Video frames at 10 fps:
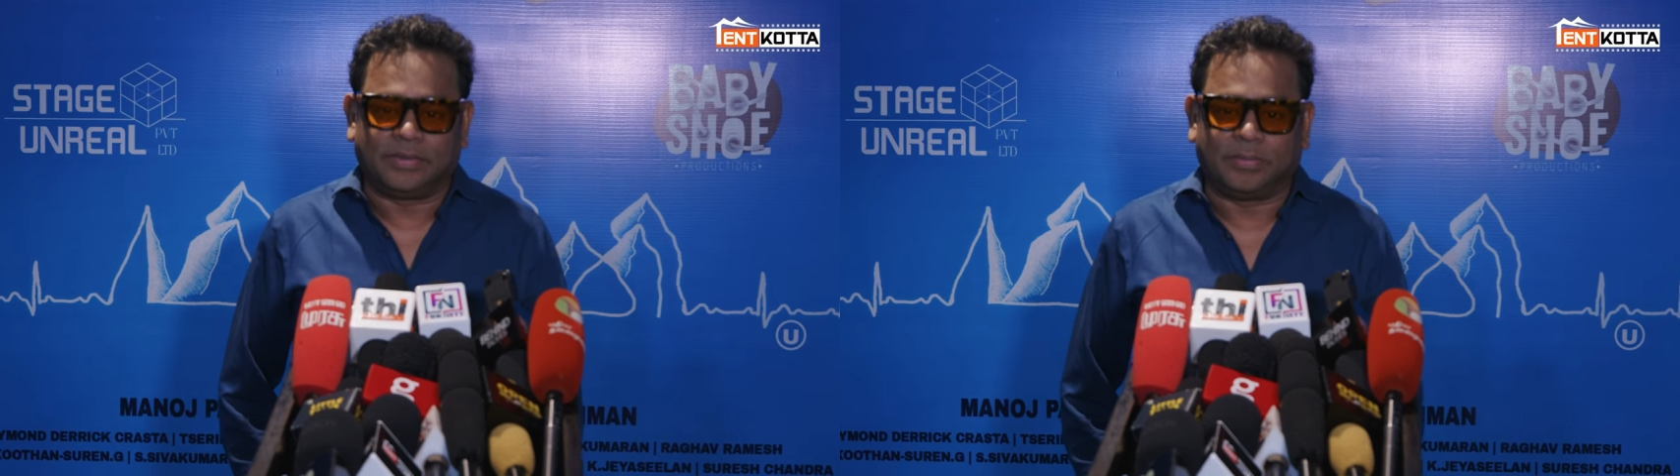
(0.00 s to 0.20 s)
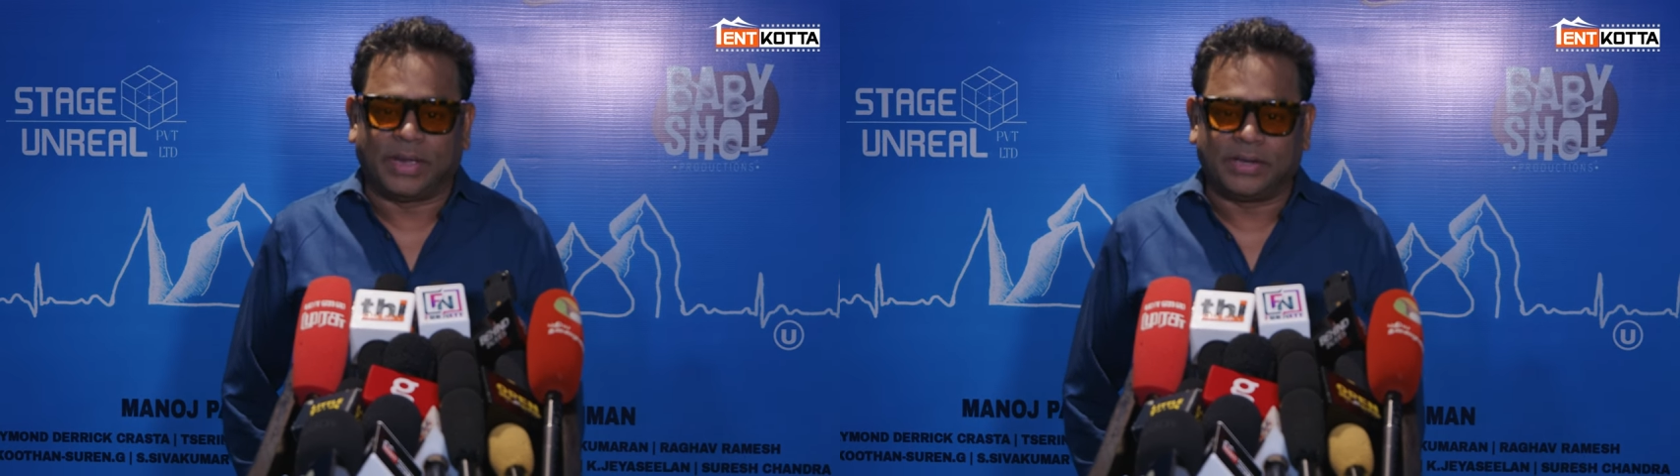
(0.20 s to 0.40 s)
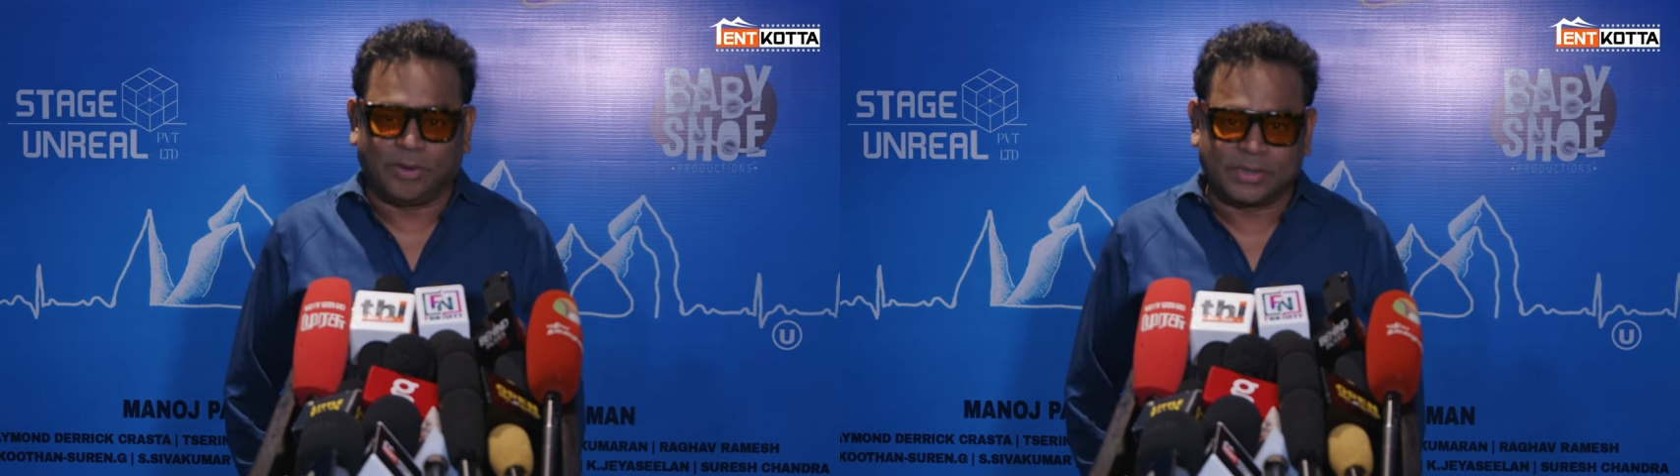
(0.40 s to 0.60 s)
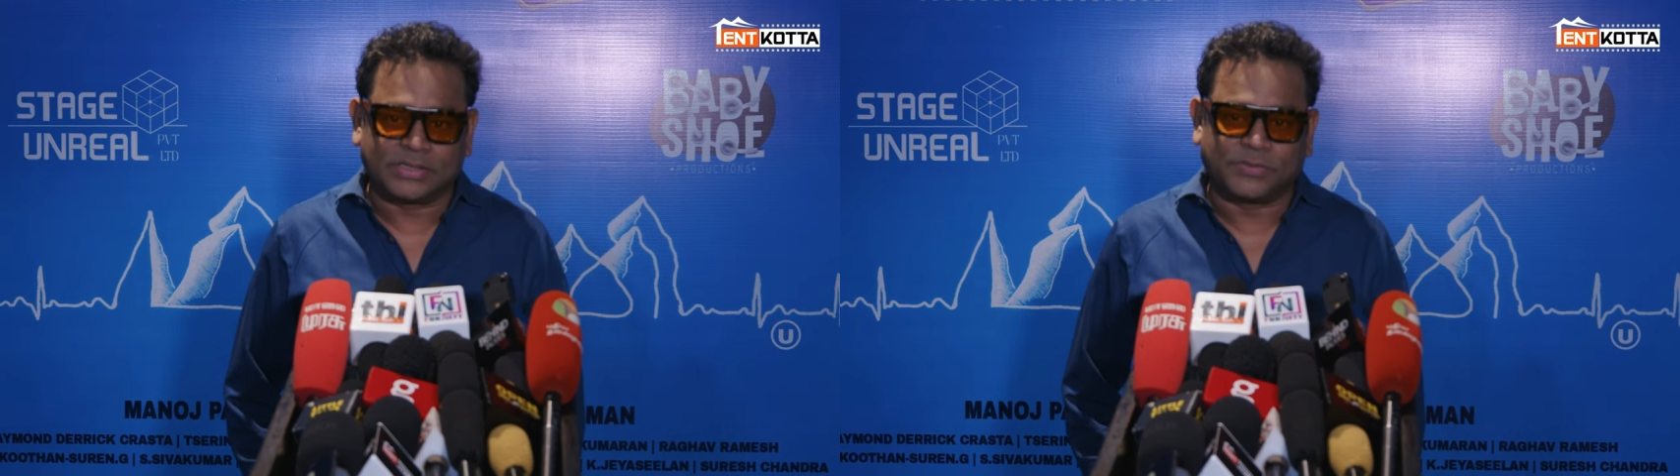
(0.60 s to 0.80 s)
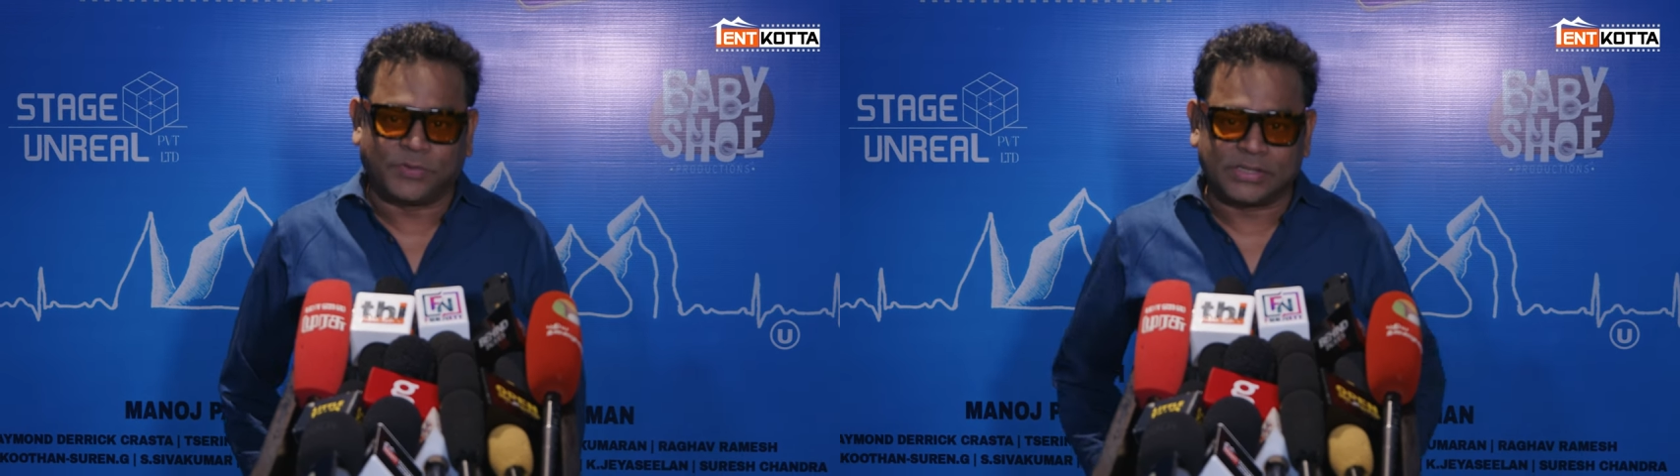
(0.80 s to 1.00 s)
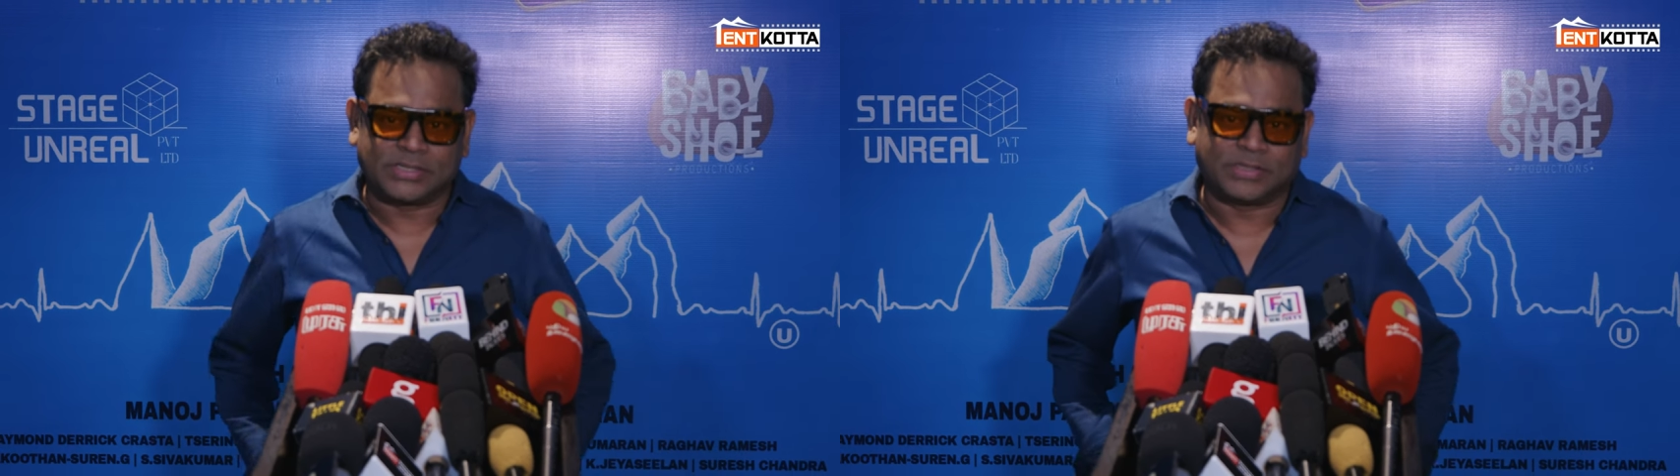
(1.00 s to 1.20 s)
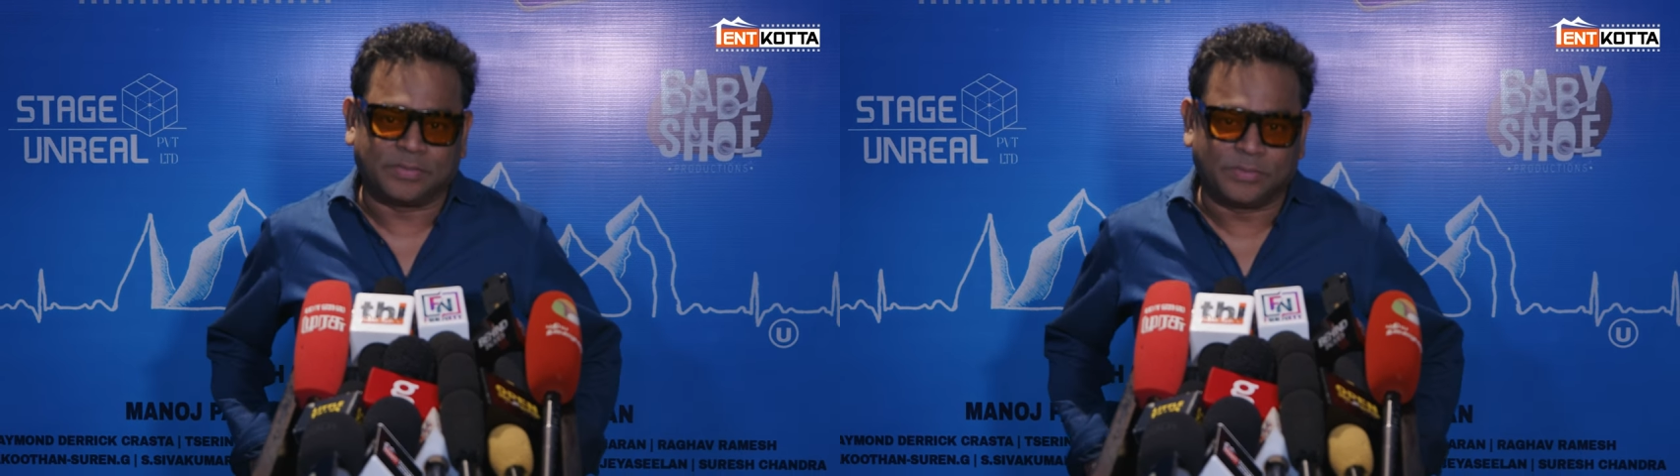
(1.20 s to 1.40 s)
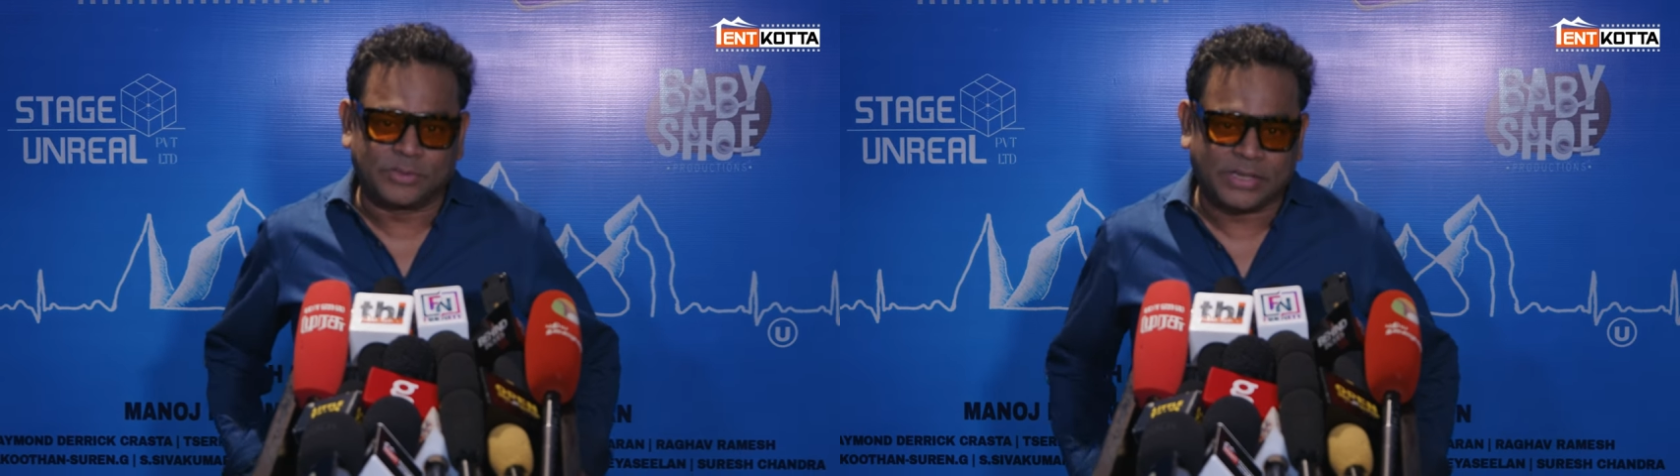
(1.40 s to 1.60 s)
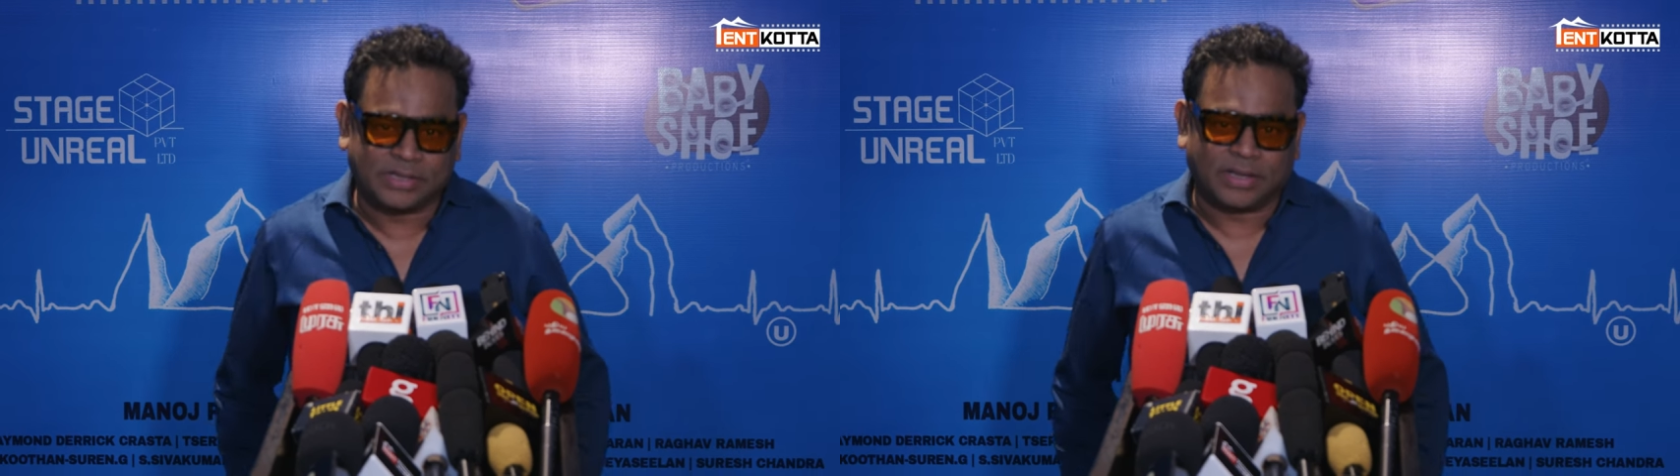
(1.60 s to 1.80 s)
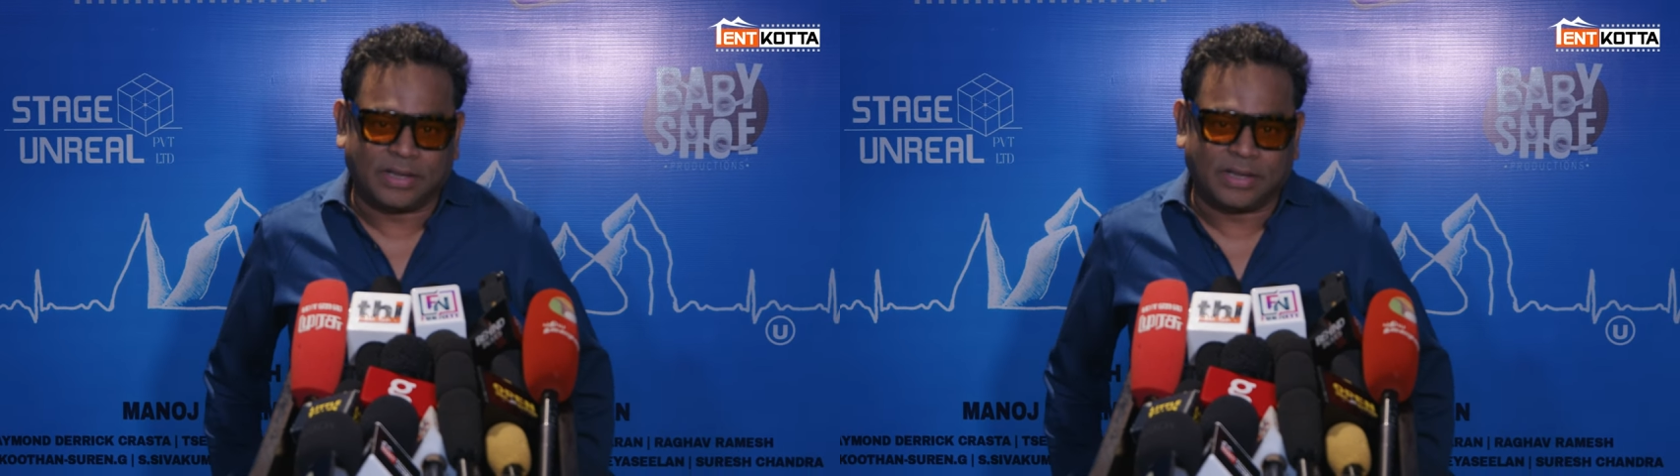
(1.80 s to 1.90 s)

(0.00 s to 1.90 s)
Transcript: my daughter's first music,